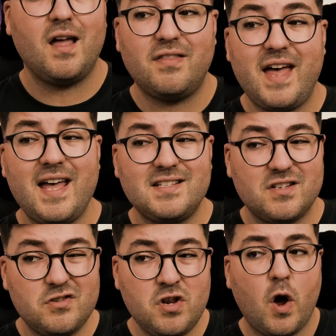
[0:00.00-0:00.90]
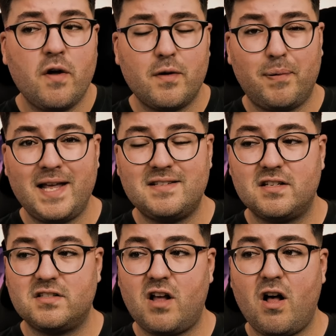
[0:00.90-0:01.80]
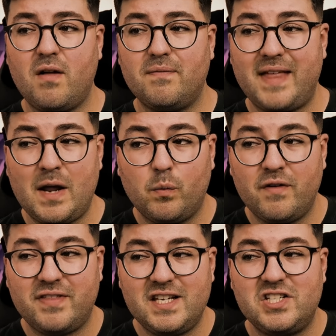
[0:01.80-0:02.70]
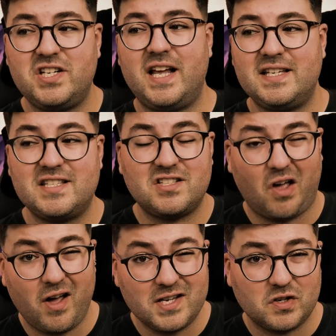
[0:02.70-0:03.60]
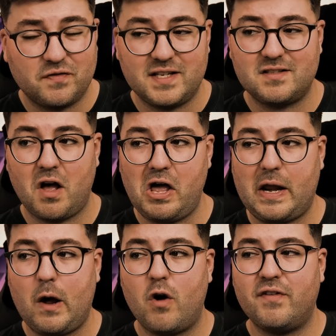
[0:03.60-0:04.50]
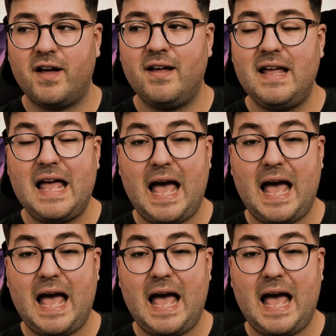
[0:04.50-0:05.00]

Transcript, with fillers: There's no other place to start than with the sheer size of this card, however,